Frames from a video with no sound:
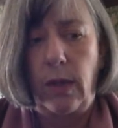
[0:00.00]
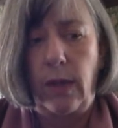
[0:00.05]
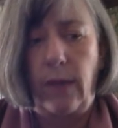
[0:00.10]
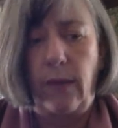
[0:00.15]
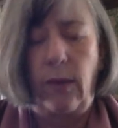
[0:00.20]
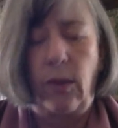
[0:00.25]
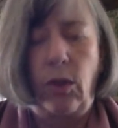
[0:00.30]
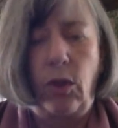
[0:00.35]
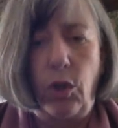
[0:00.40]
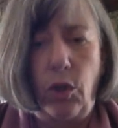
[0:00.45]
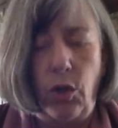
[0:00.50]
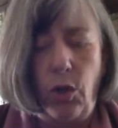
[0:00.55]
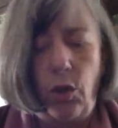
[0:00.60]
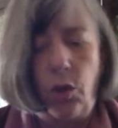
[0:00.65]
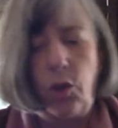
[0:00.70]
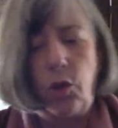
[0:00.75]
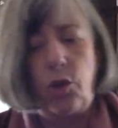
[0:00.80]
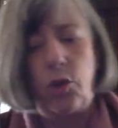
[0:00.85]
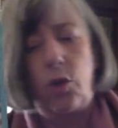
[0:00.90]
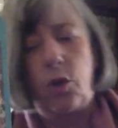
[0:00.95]
It's a
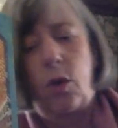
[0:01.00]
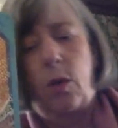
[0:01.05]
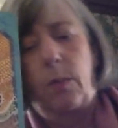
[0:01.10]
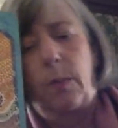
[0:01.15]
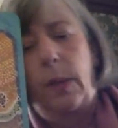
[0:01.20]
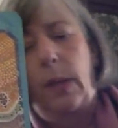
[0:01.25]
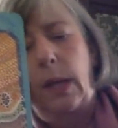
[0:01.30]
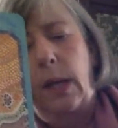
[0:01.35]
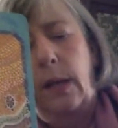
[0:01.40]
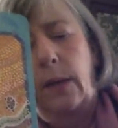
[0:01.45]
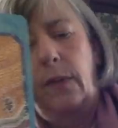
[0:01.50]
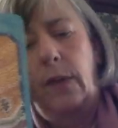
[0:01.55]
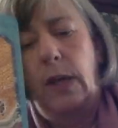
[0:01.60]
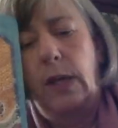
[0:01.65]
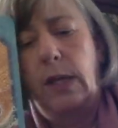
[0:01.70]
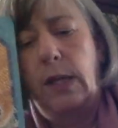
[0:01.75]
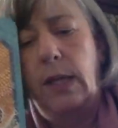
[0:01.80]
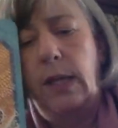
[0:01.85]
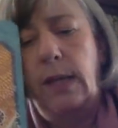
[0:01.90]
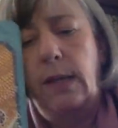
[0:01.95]
huge job
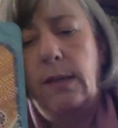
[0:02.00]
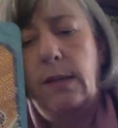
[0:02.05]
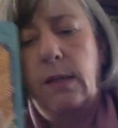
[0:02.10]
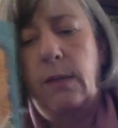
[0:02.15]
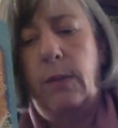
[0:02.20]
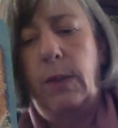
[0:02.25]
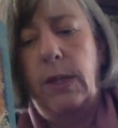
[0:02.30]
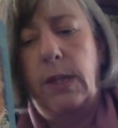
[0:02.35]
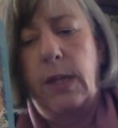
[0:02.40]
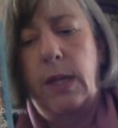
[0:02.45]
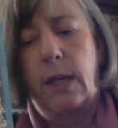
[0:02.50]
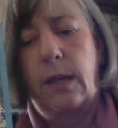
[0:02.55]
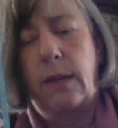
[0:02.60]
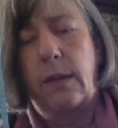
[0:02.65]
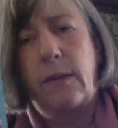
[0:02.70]
that needs to be done.